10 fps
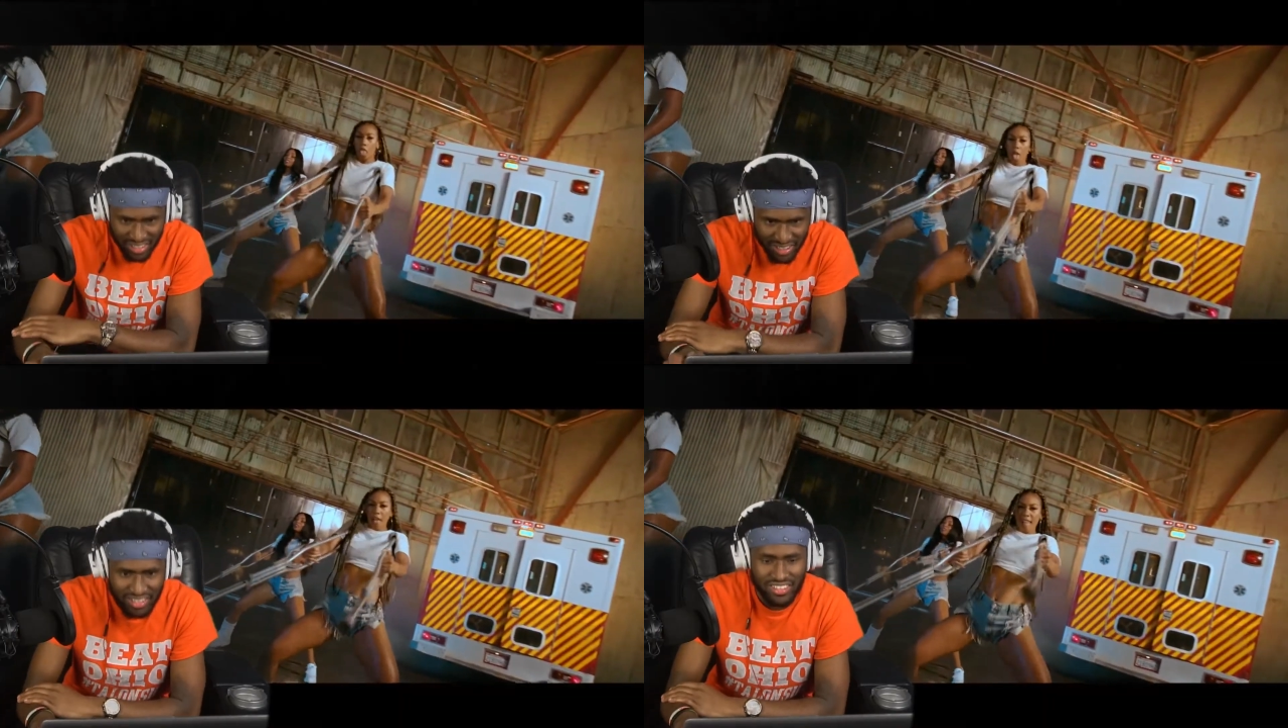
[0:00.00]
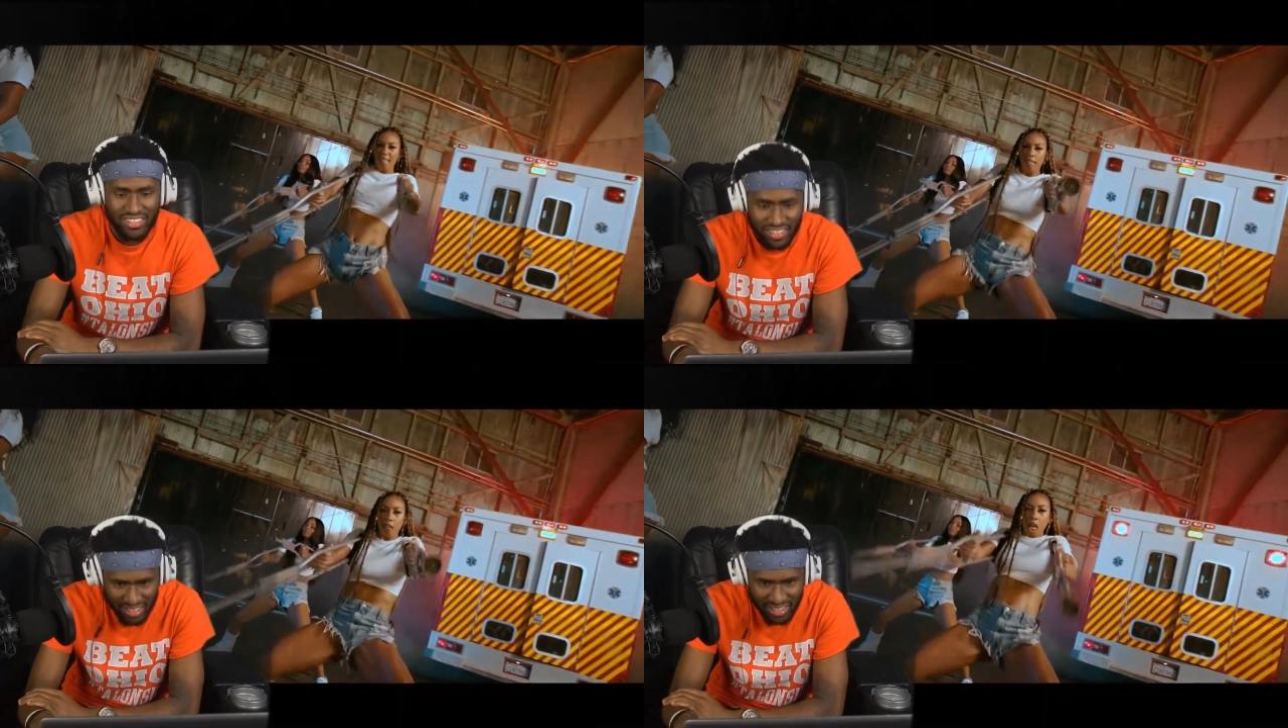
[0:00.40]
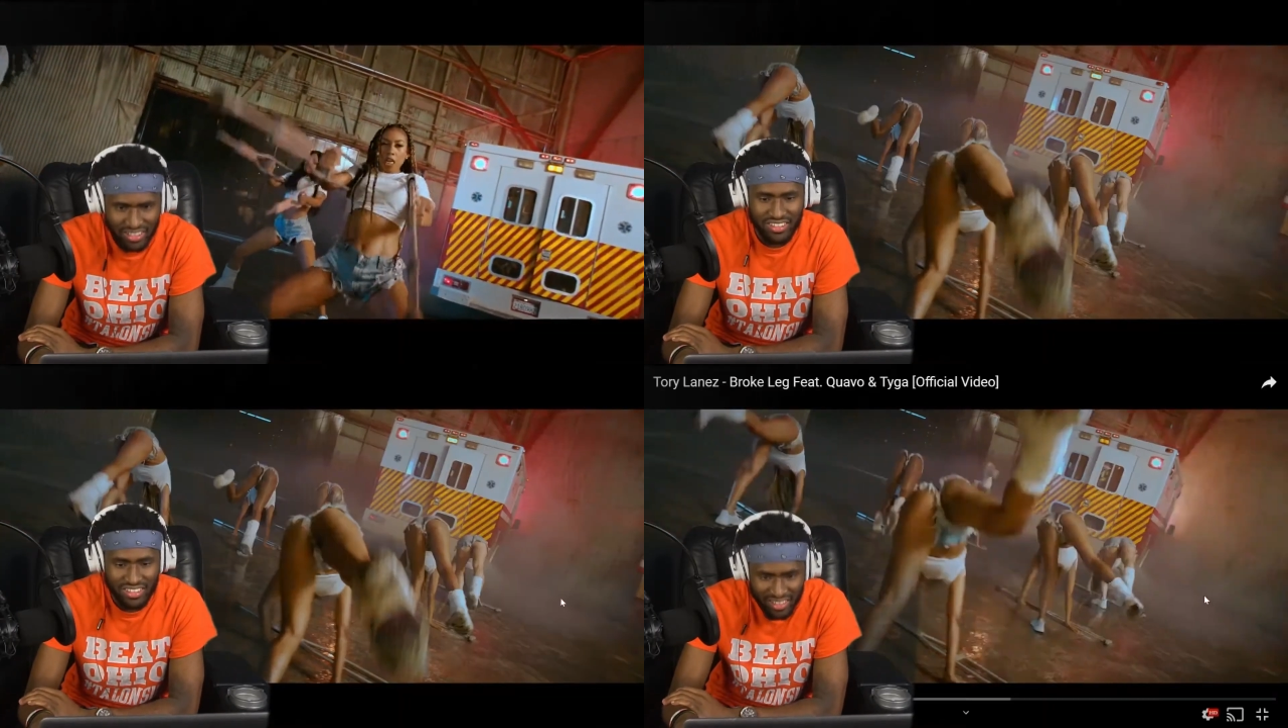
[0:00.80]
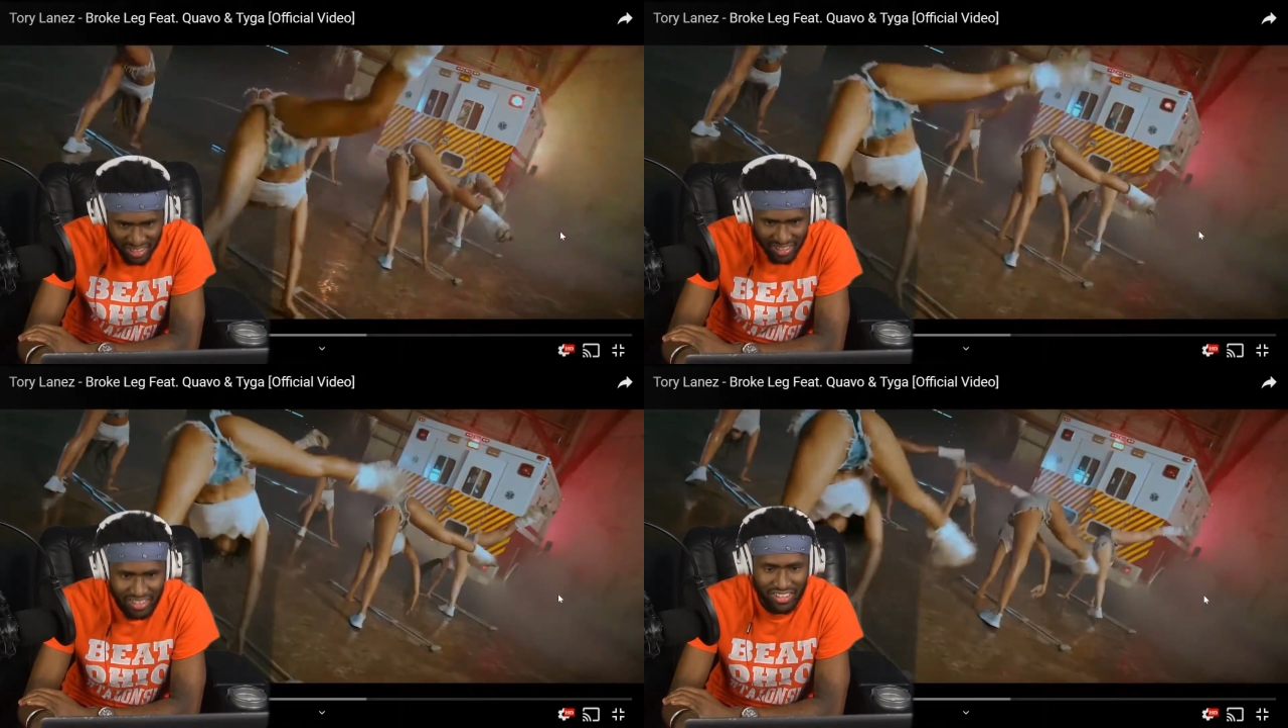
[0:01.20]
A shit don't matter, got a
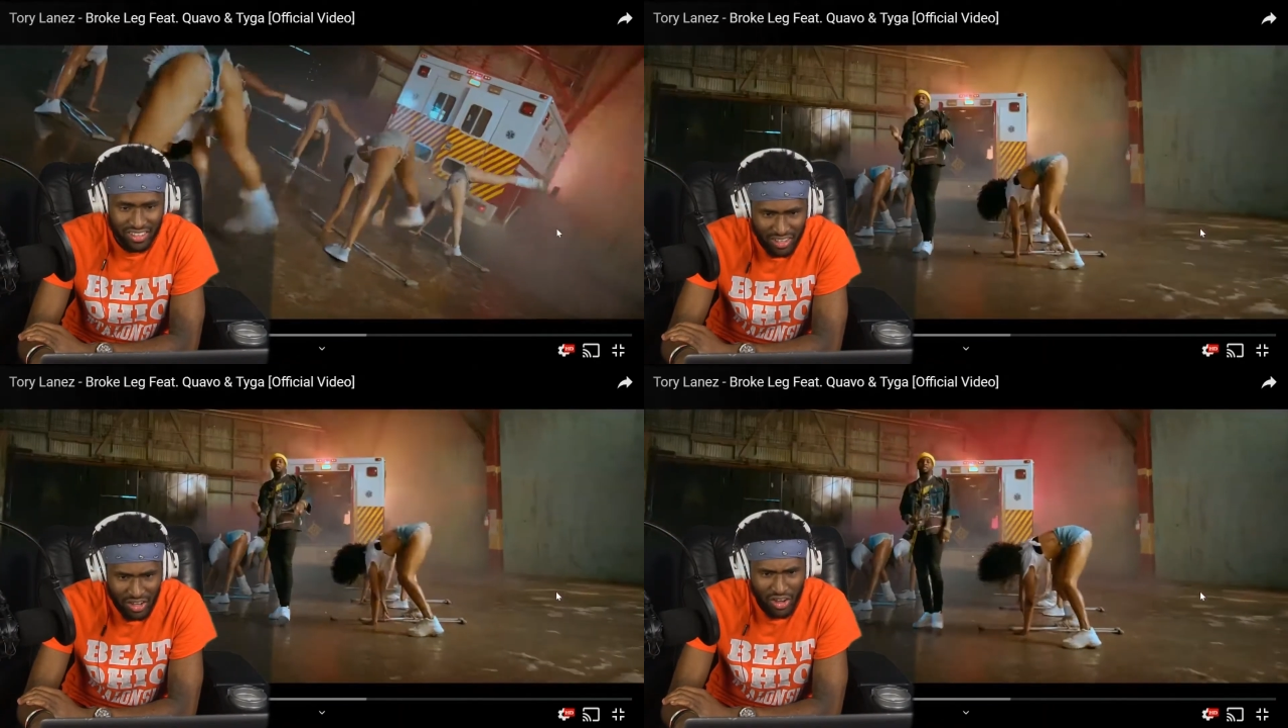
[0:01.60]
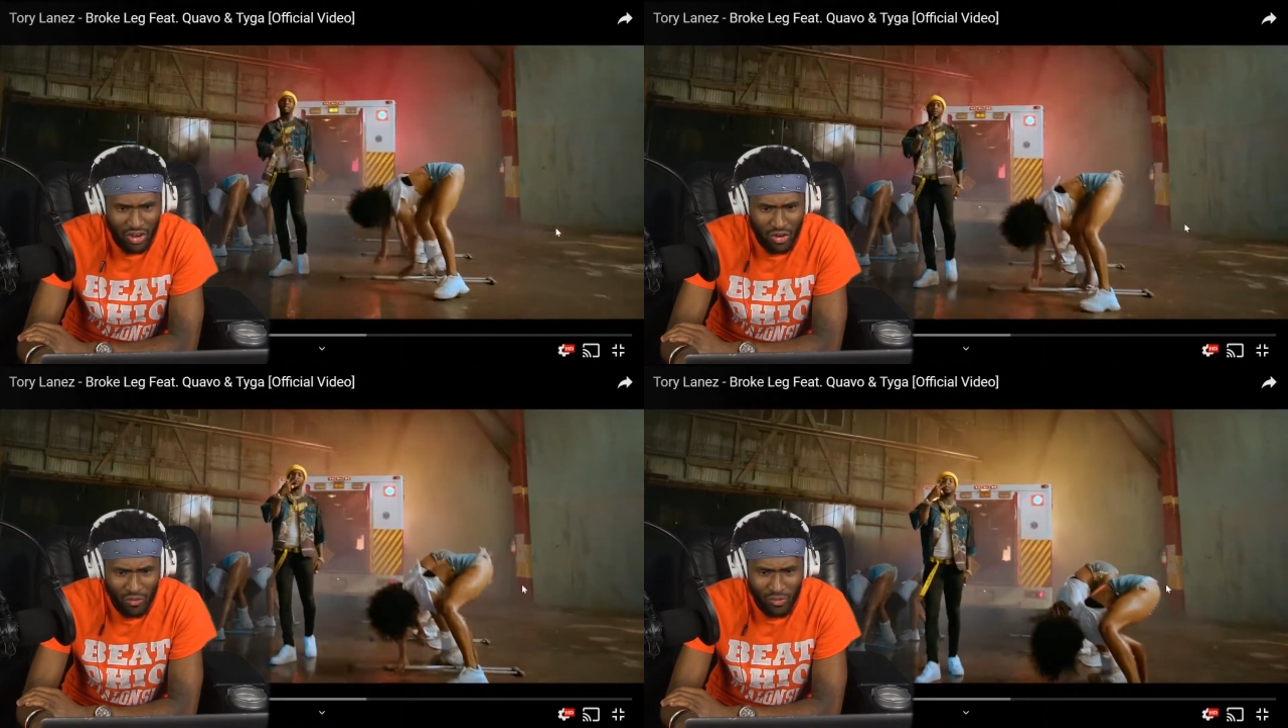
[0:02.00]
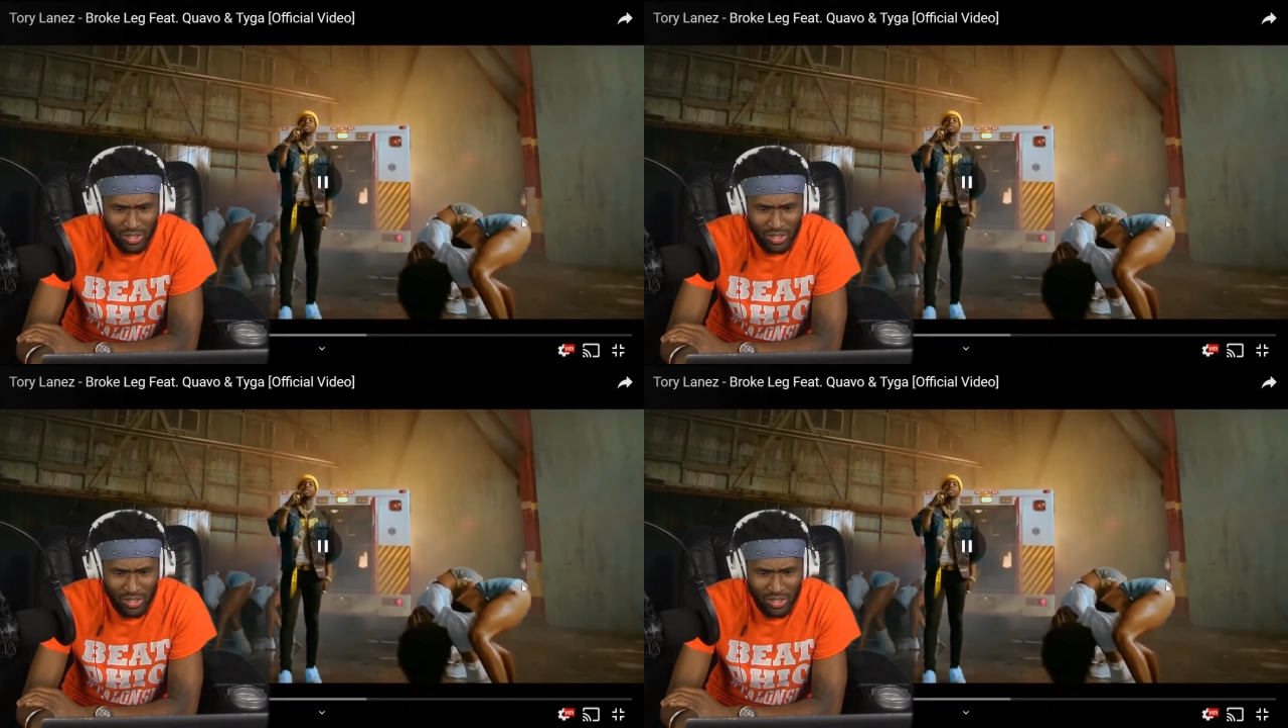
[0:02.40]
tad little bit. I take a twist.